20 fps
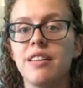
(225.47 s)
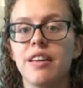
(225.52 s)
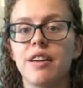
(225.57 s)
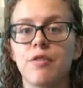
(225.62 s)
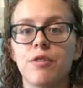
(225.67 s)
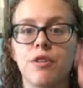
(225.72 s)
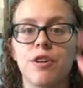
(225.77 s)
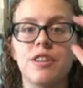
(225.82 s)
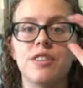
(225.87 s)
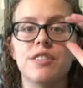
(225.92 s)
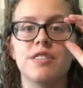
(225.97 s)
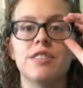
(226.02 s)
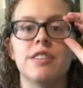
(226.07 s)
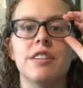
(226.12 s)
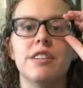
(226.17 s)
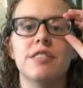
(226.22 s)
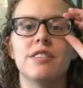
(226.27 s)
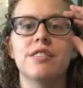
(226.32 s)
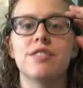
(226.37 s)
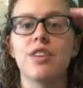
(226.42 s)
like for
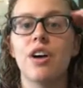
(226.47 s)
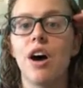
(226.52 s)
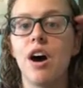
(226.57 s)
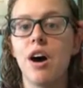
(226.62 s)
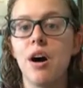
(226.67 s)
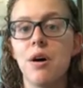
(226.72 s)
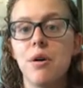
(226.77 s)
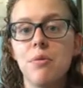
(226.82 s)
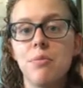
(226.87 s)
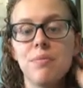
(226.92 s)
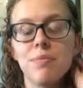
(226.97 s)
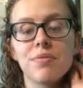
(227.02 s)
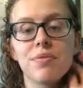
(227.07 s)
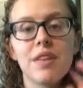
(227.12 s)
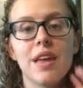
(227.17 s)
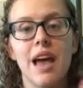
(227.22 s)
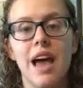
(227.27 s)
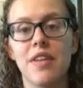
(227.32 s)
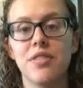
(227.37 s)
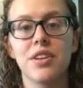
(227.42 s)
instance
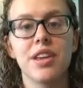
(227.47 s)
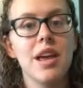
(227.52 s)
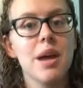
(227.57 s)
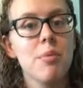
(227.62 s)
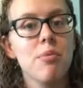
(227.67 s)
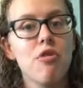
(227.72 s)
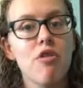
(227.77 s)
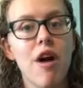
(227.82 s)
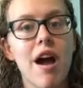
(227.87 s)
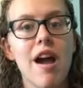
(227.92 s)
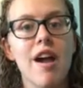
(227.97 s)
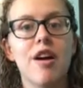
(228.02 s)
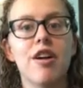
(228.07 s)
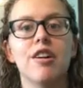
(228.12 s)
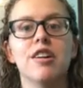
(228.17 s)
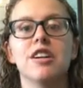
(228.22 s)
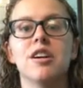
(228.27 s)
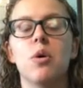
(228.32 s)
at the campfire